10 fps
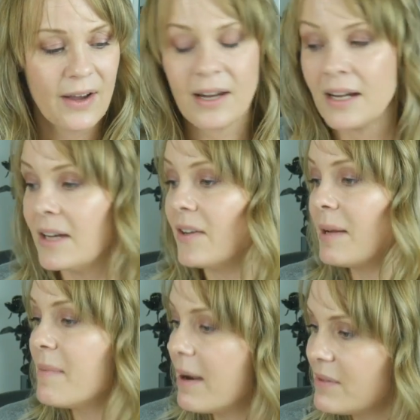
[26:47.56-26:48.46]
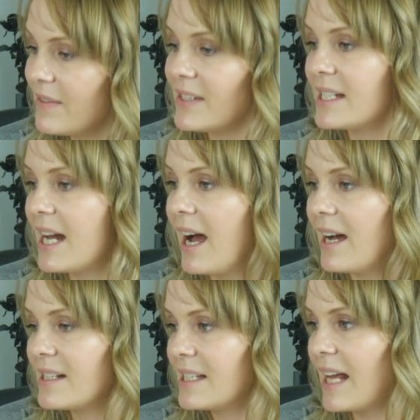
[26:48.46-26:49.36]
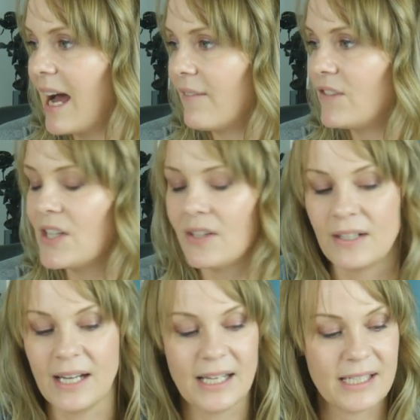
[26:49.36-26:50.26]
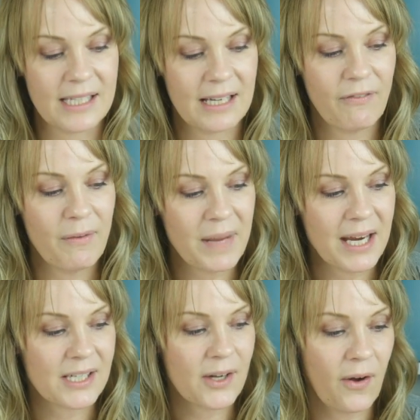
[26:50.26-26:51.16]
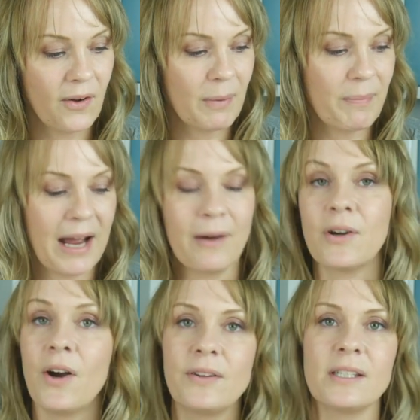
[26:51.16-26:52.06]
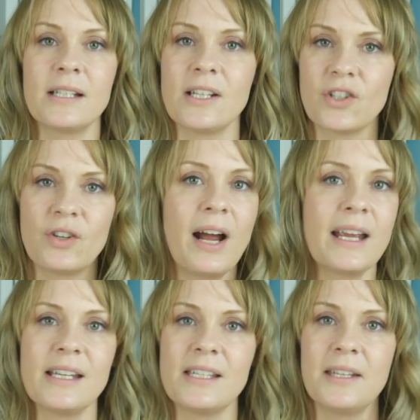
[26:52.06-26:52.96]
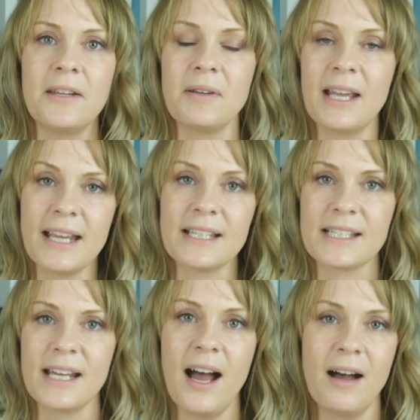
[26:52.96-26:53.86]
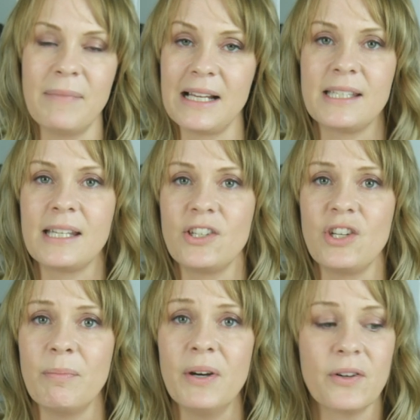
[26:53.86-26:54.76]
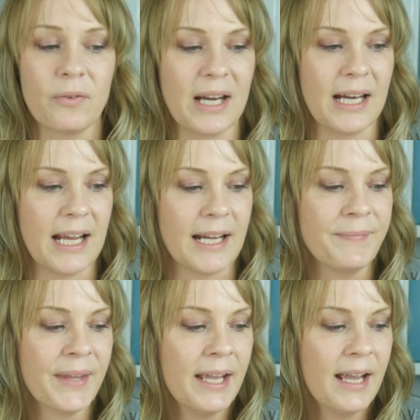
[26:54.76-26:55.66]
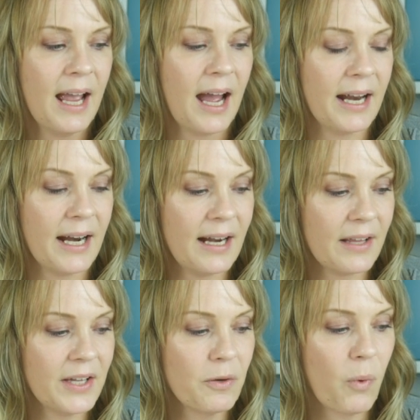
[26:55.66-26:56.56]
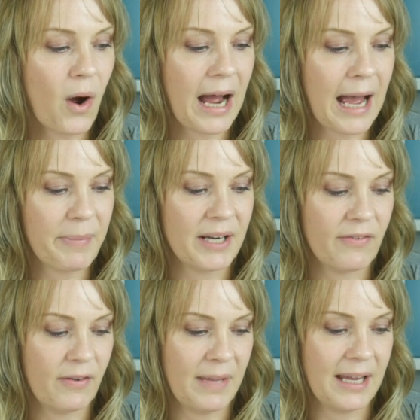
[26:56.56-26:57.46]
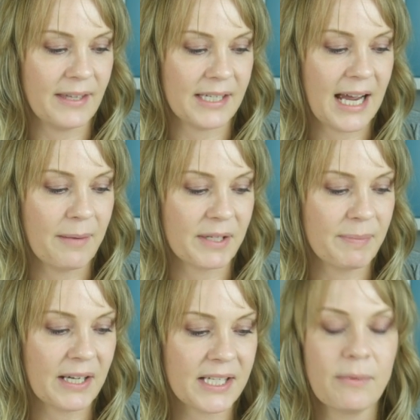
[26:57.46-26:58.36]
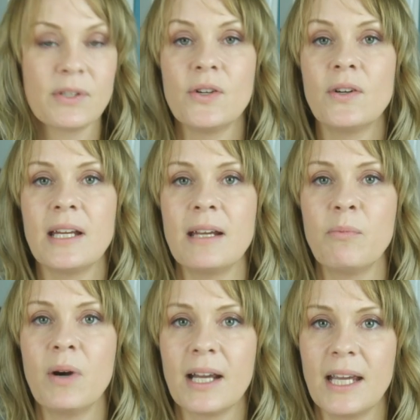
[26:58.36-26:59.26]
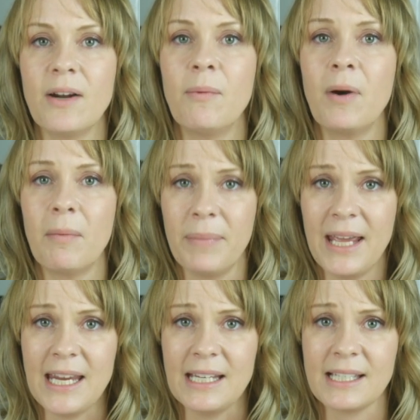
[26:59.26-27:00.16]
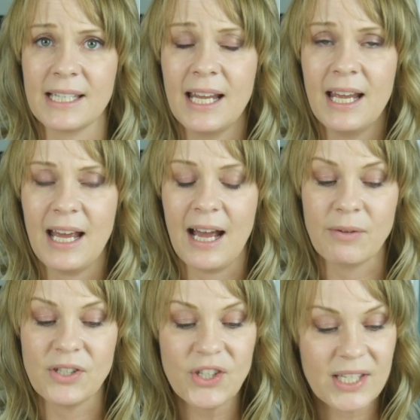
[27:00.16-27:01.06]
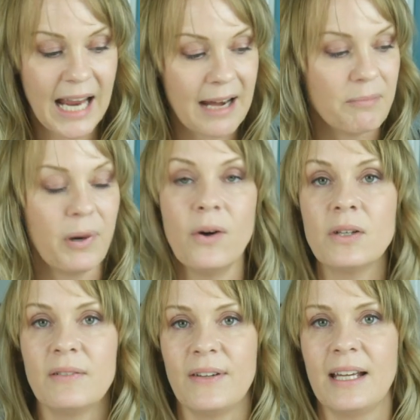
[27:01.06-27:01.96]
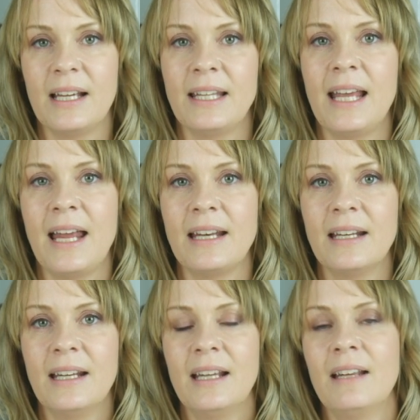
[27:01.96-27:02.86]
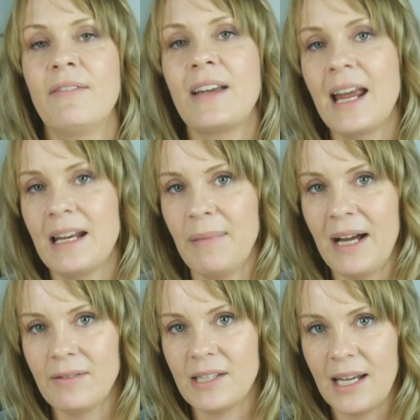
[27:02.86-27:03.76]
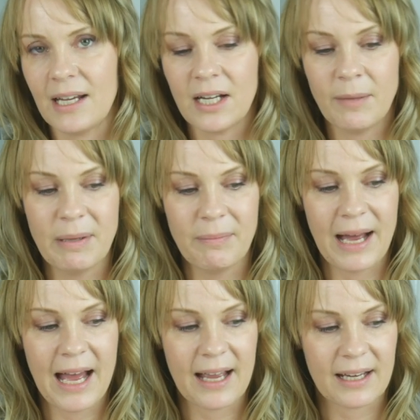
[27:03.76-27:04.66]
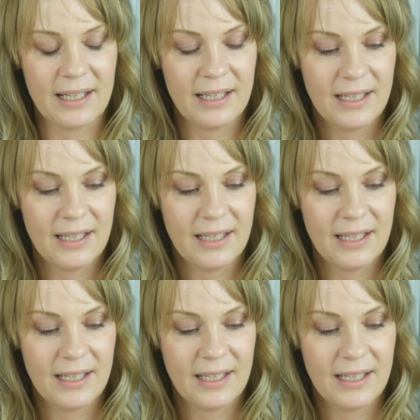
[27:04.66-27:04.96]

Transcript: you know, the amount of starts that I've done, for me it's all about constantly trying to kickstart my stitchy bug, really. And I think what happened for me at the time was because I was only working on one piece, I was just getting bored of it and then forgetting about it, coming back,